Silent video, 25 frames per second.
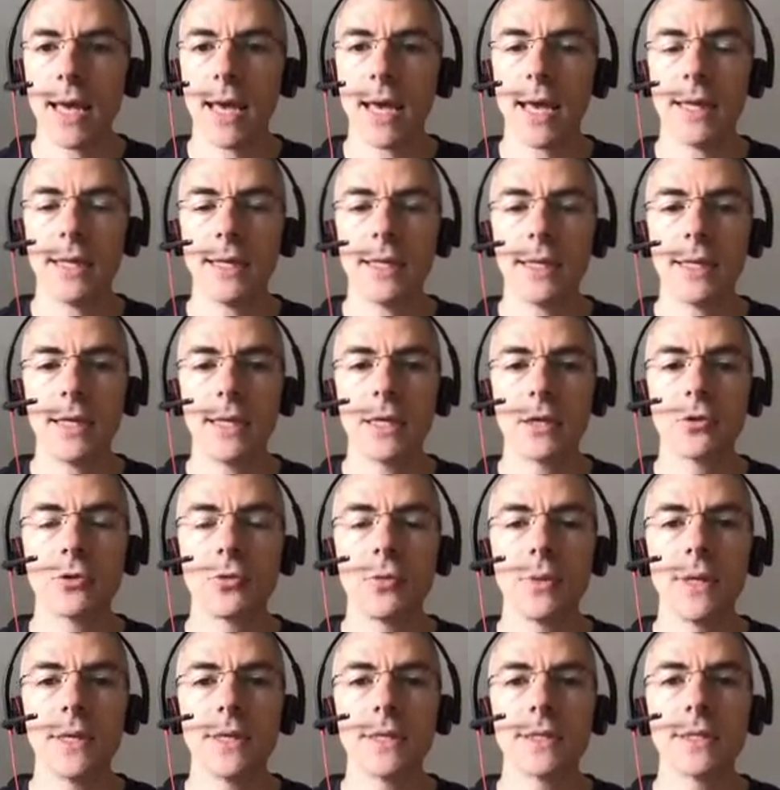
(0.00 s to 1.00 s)
and
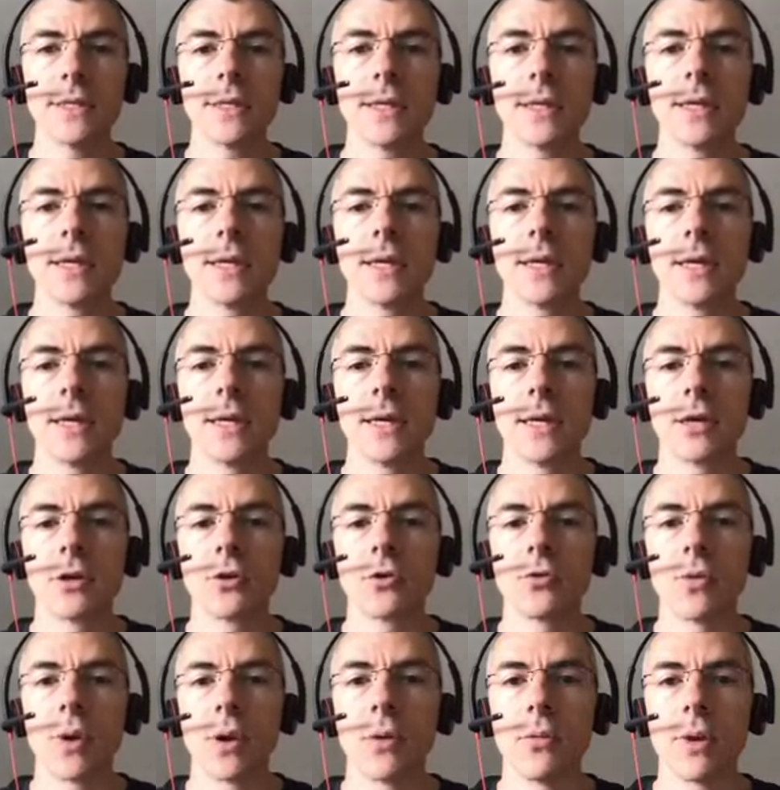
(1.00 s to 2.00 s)
increase
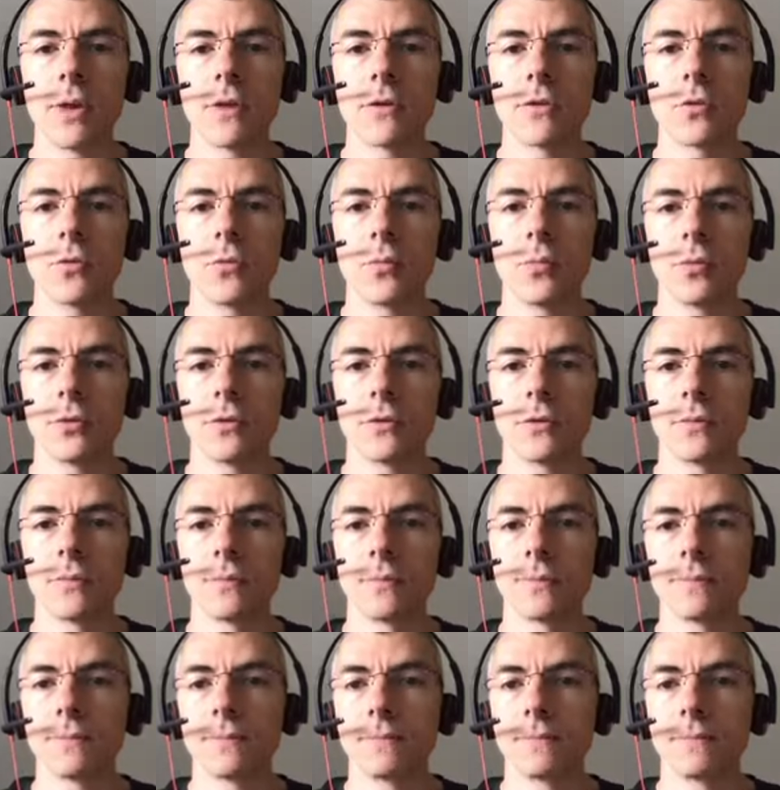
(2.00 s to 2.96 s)
query throughput.